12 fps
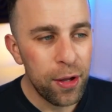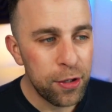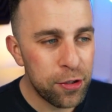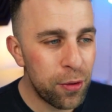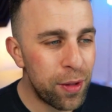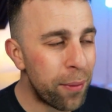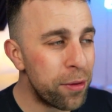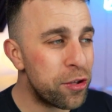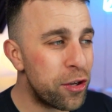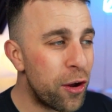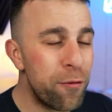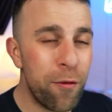So that was
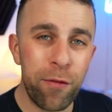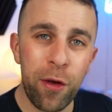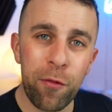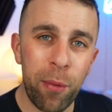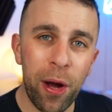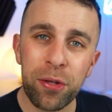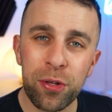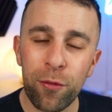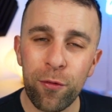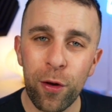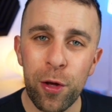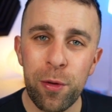an overview of
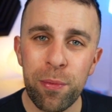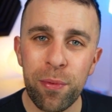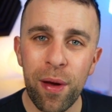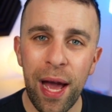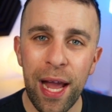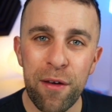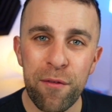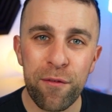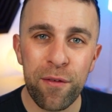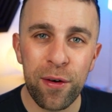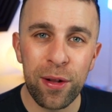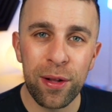Microsoft Loop, a
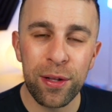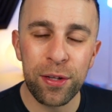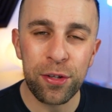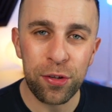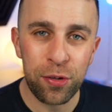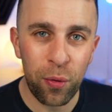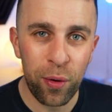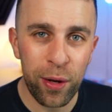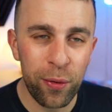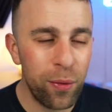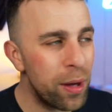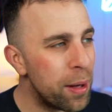full
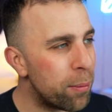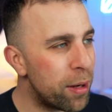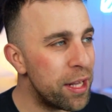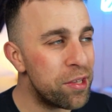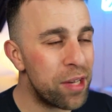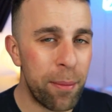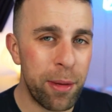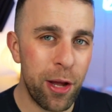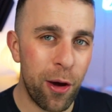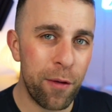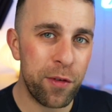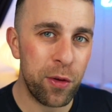tutorial. Please let me
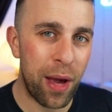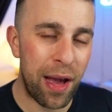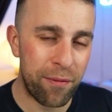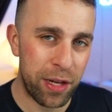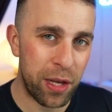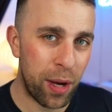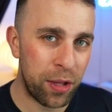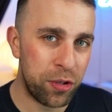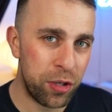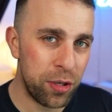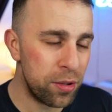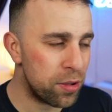know if you have any
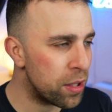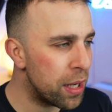questions